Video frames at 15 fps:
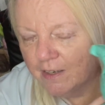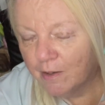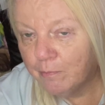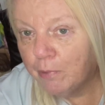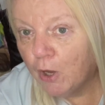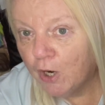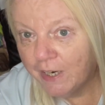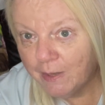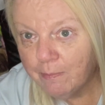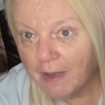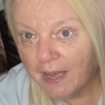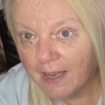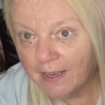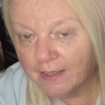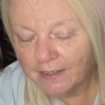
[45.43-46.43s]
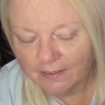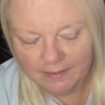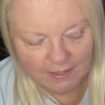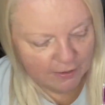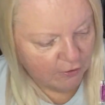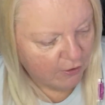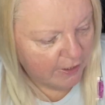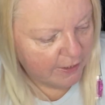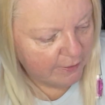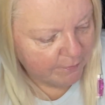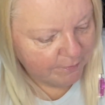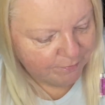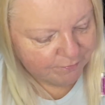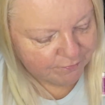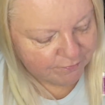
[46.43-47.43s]
poly bag knit crate,
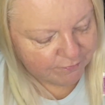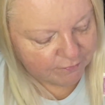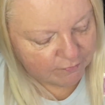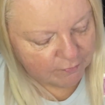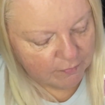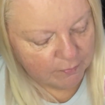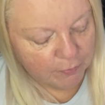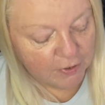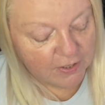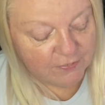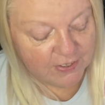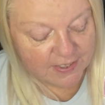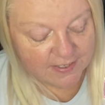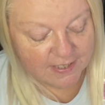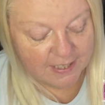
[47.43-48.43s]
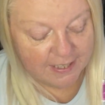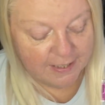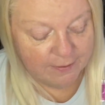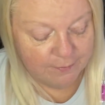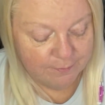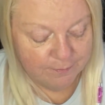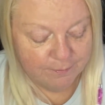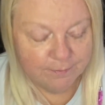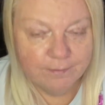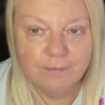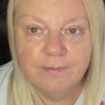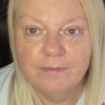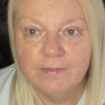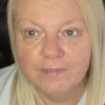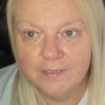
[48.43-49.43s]
previously
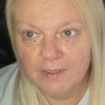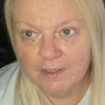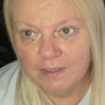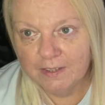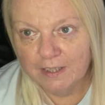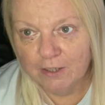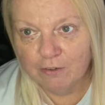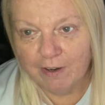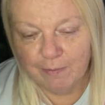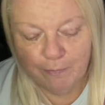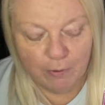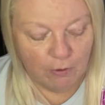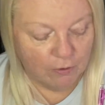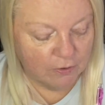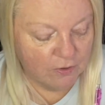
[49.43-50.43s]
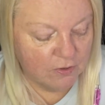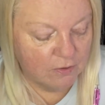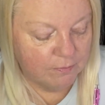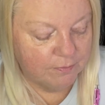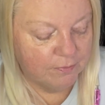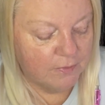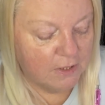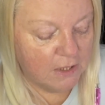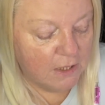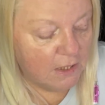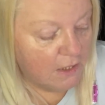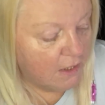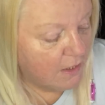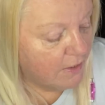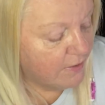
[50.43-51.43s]
knit crate box.
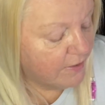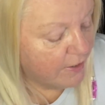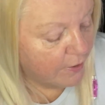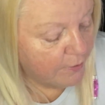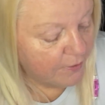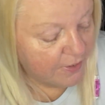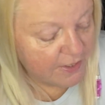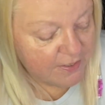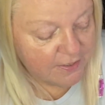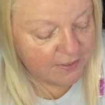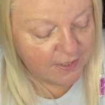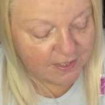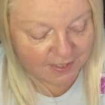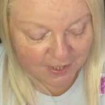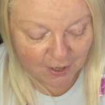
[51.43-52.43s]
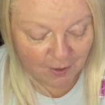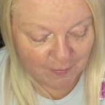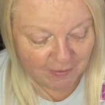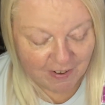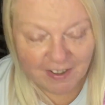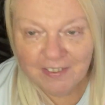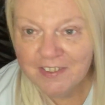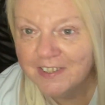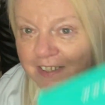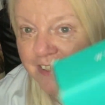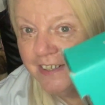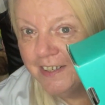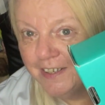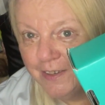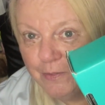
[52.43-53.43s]
So this this time around
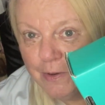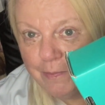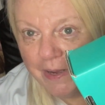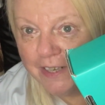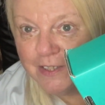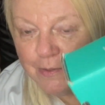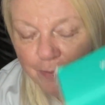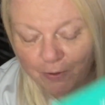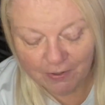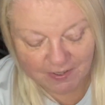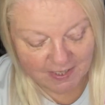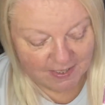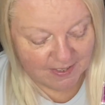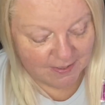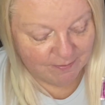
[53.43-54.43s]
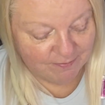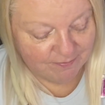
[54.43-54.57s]
we're back to boxes.